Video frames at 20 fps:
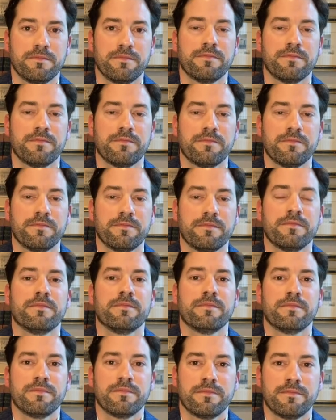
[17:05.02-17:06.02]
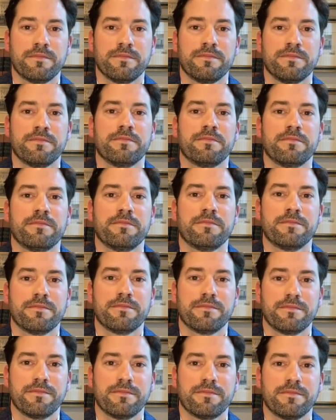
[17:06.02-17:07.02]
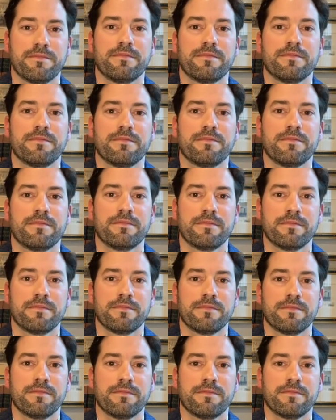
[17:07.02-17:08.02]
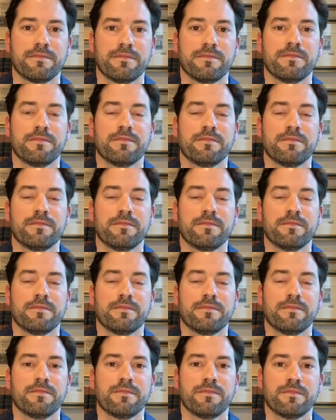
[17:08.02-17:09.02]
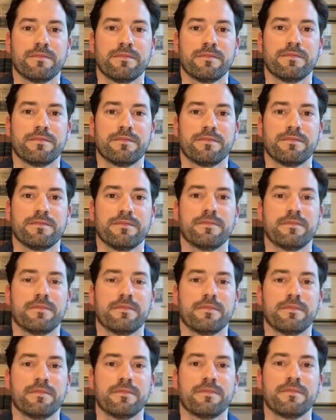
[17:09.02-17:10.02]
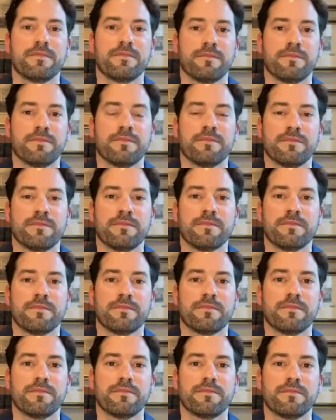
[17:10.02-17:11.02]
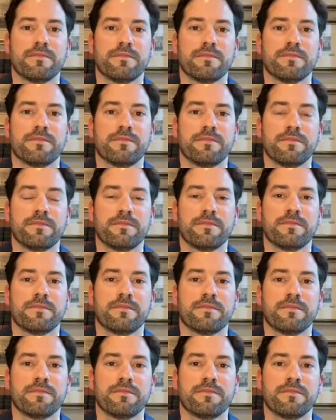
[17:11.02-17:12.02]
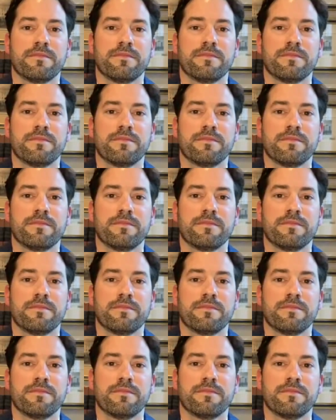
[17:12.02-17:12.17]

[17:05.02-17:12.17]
(silent)